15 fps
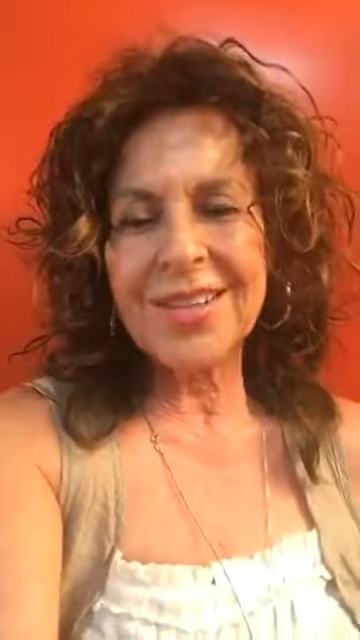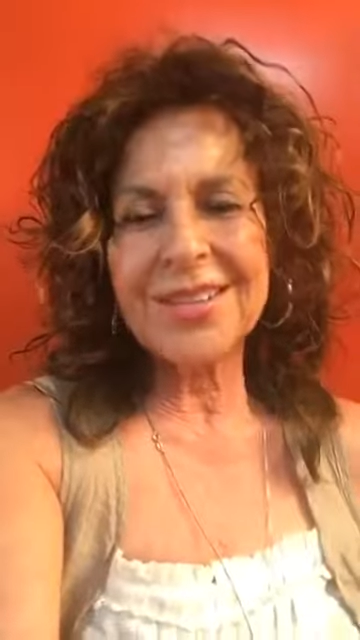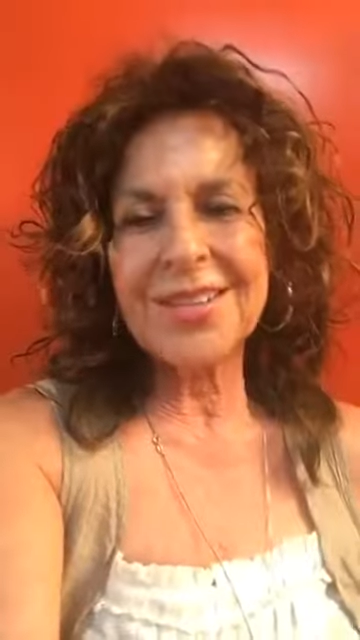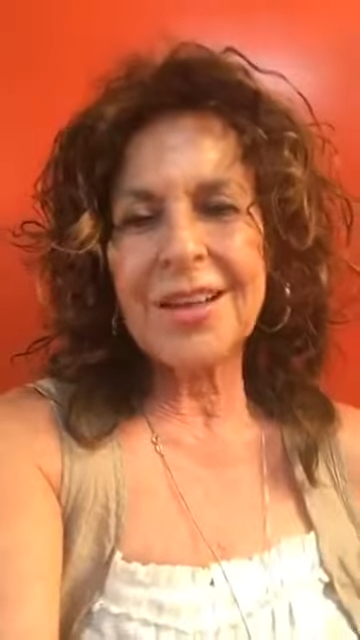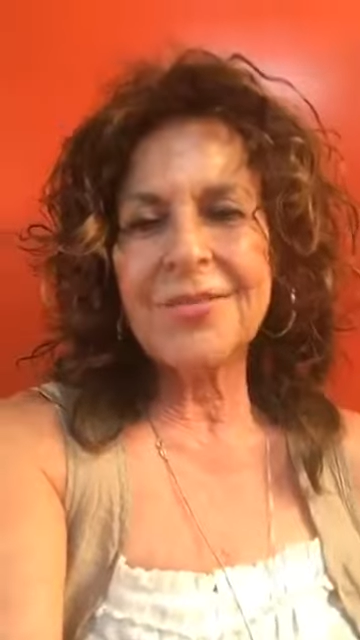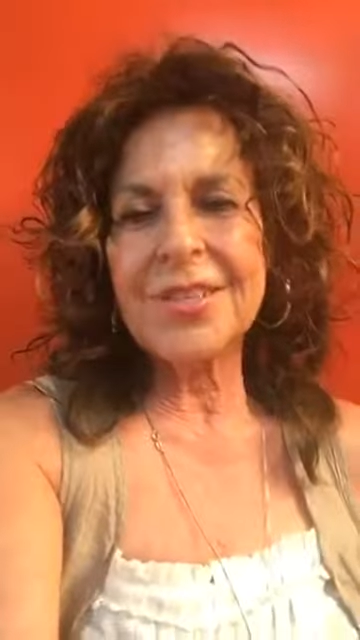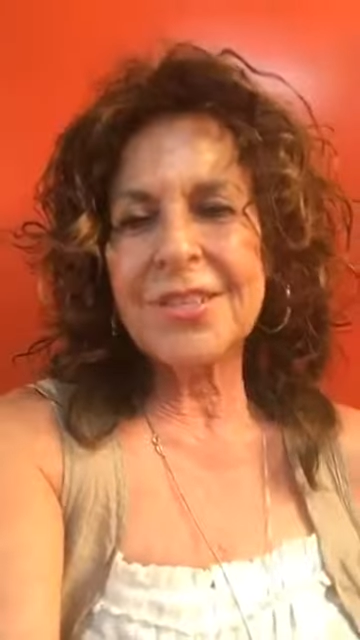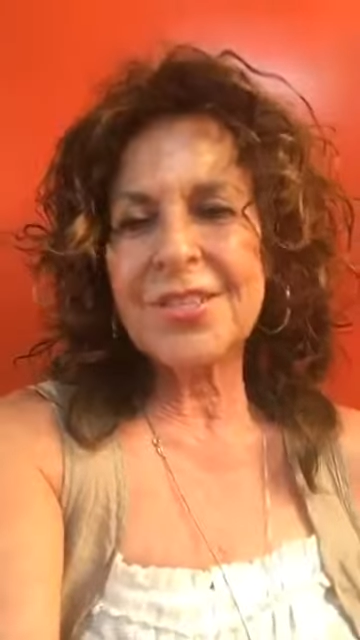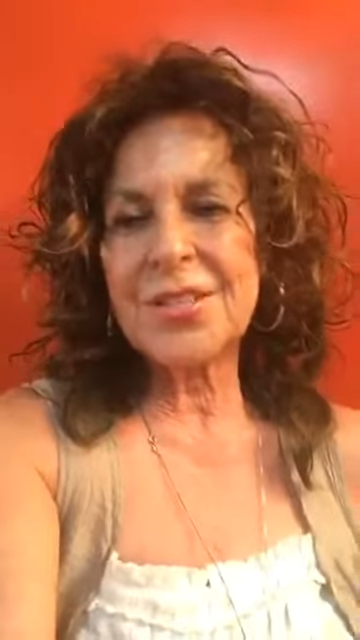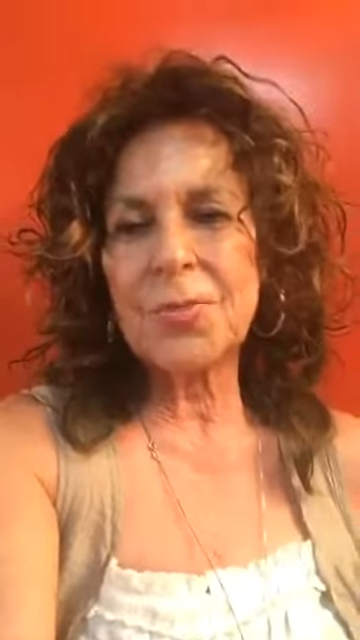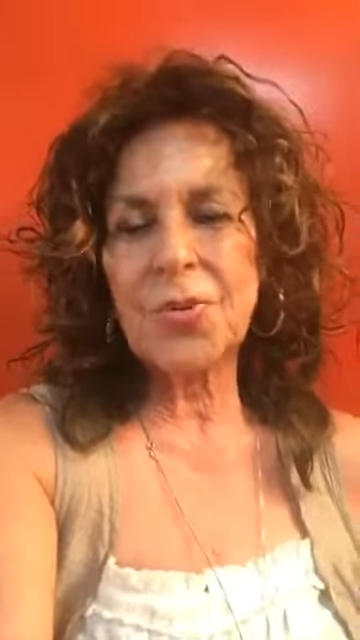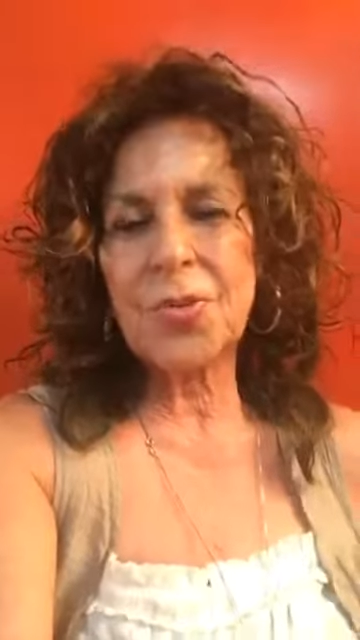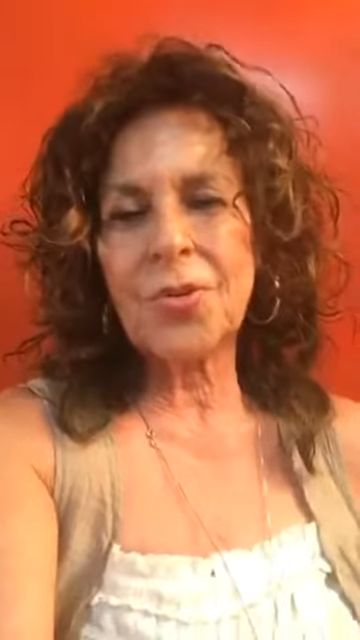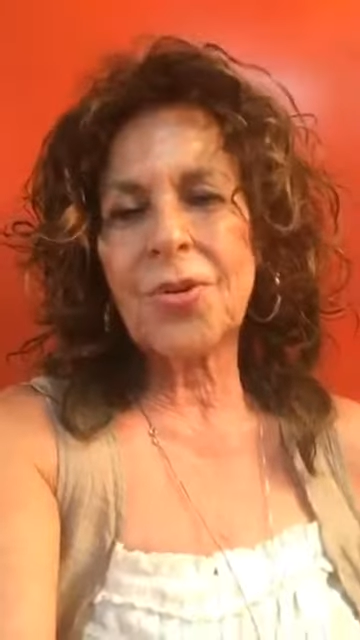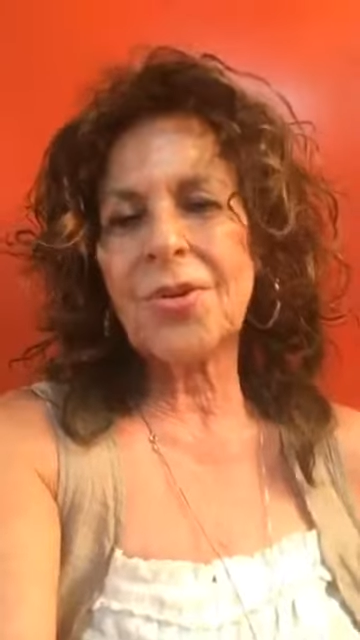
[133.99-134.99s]
and loving
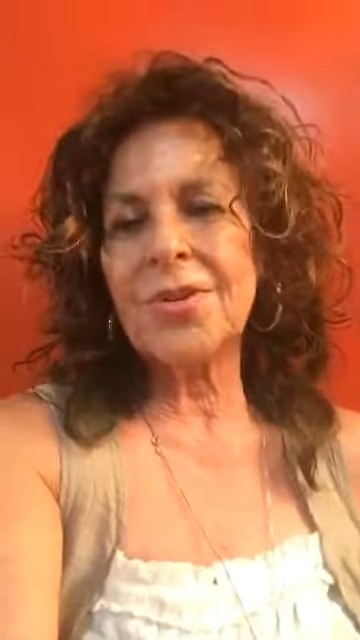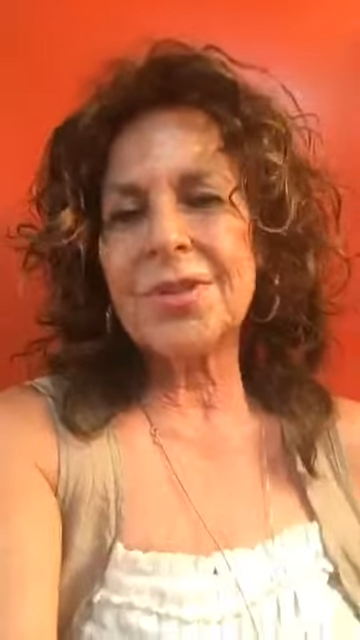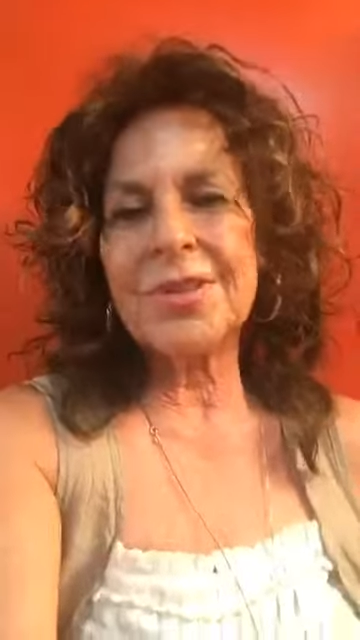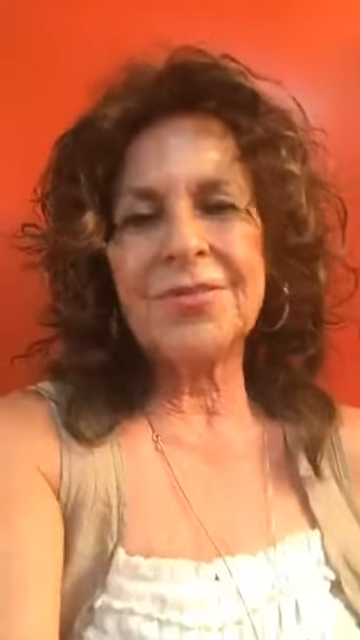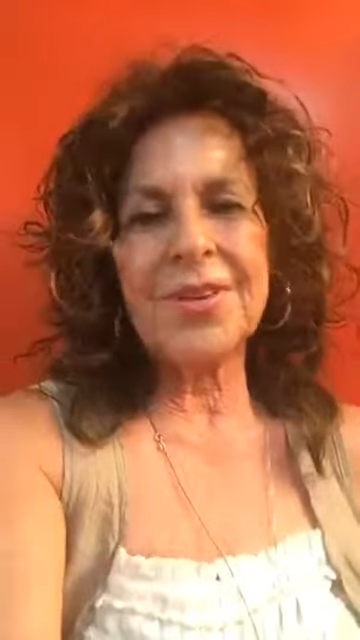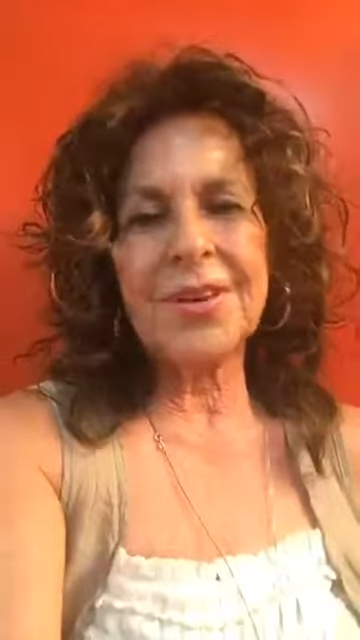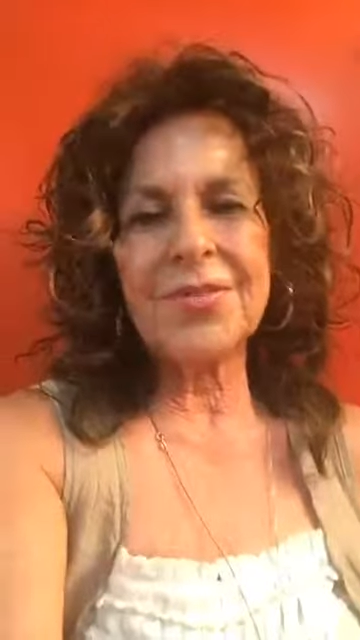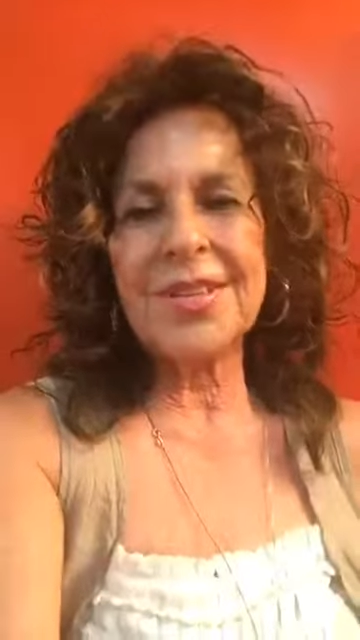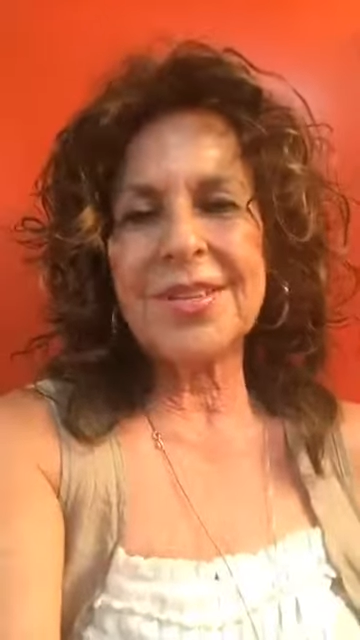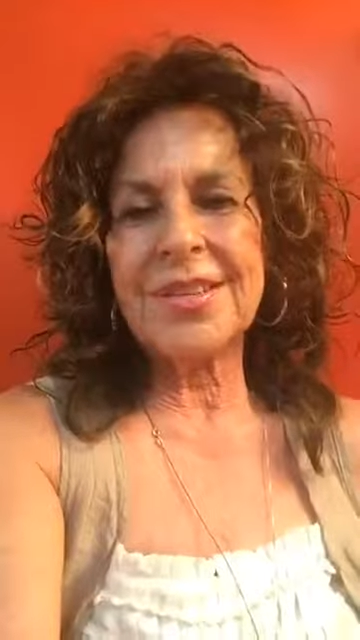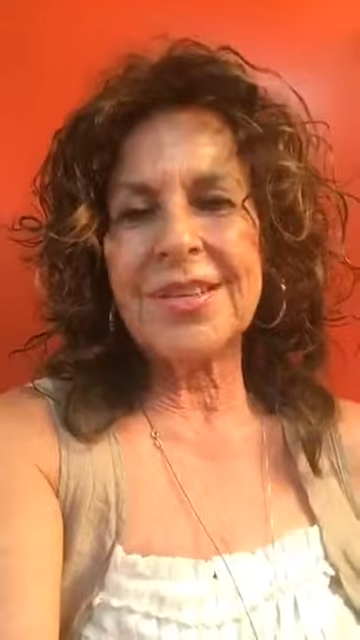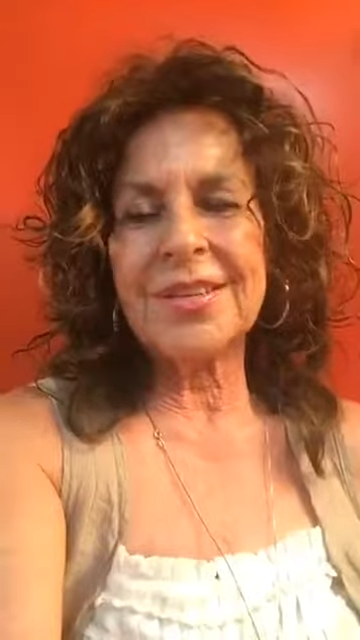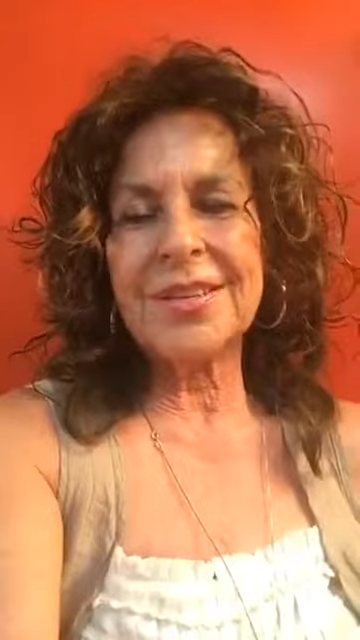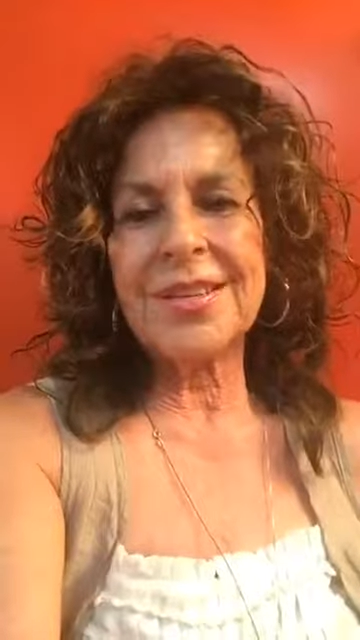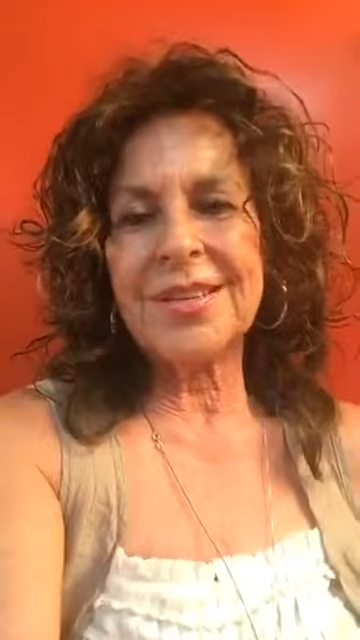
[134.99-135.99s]
support of
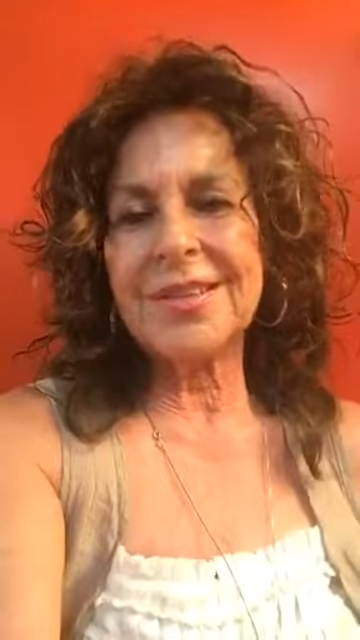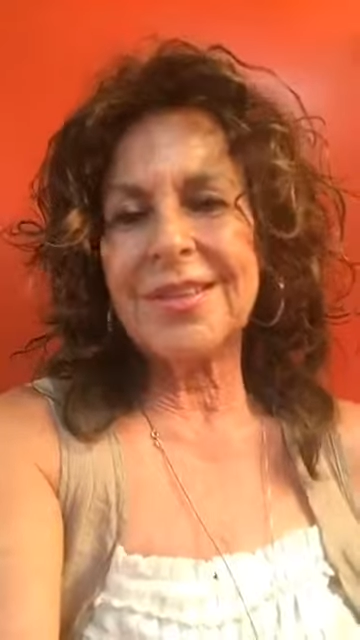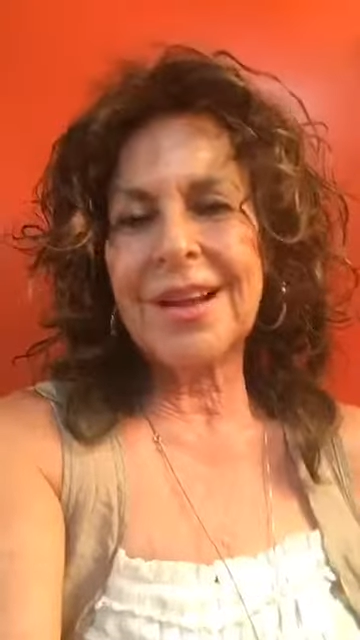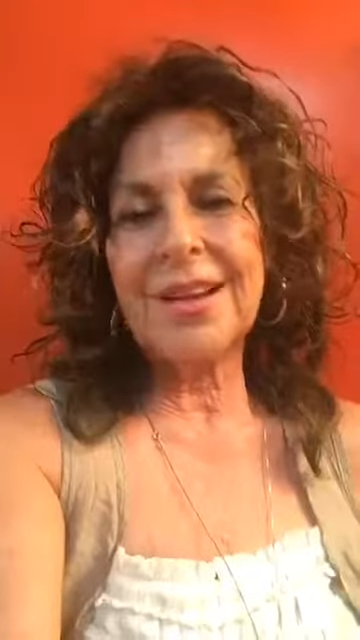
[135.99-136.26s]
everything that